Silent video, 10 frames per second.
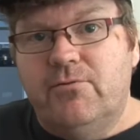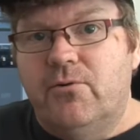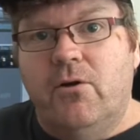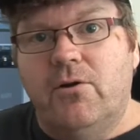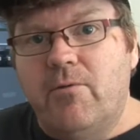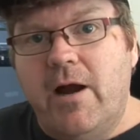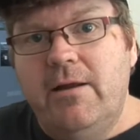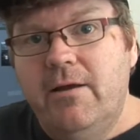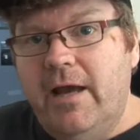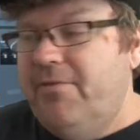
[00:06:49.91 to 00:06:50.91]
after a lot of
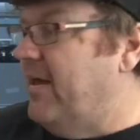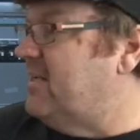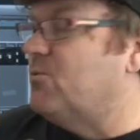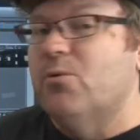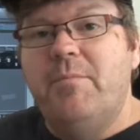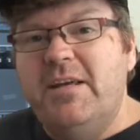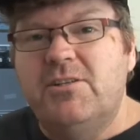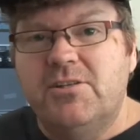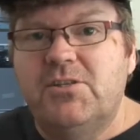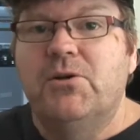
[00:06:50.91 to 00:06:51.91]
rain, and thanks to all the
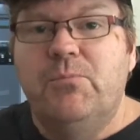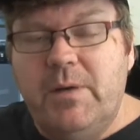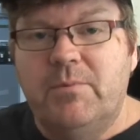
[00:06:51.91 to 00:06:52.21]
messages too.